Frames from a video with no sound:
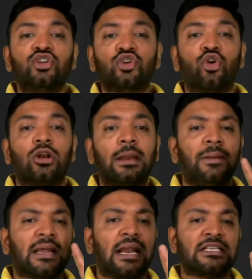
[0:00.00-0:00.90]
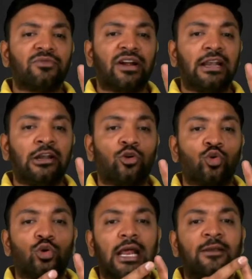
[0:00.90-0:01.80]
should only be classified into
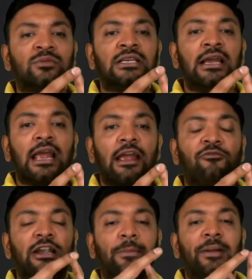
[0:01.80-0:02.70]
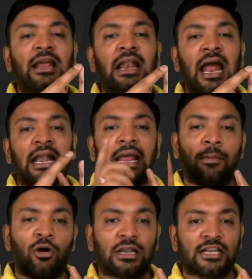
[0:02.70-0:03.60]
two types, FVTPL and
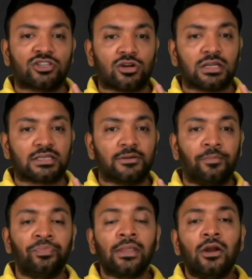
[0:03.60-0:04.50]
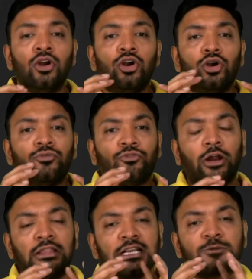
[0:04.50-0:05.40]
amortized cost. For
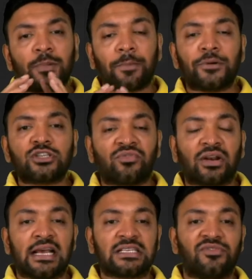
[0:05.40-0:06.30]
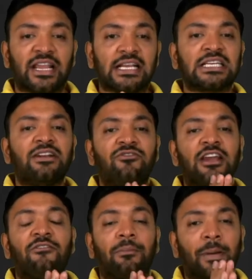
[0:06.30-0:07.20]
this purpose of classification, we
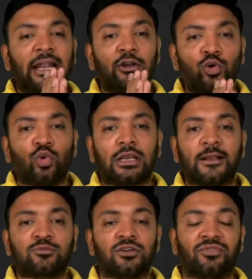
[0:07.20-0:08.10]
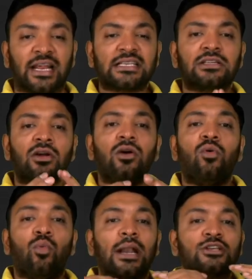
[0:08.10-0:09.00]
have applied two types of tests.
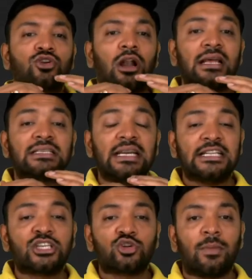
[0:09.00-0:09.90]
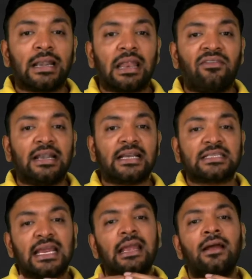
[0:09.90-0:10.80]
One is called as instrument level
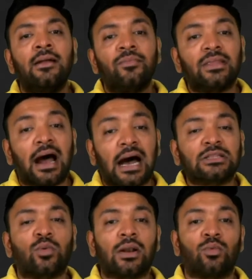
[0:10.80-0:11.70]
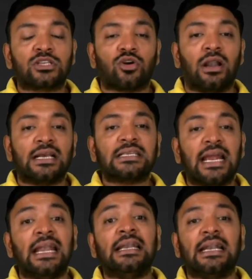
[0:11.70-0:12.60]
testing. The other one was called as
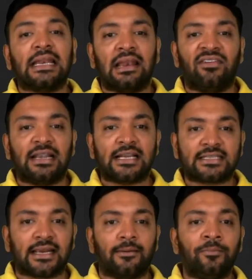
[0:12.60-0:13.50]
entity level testing.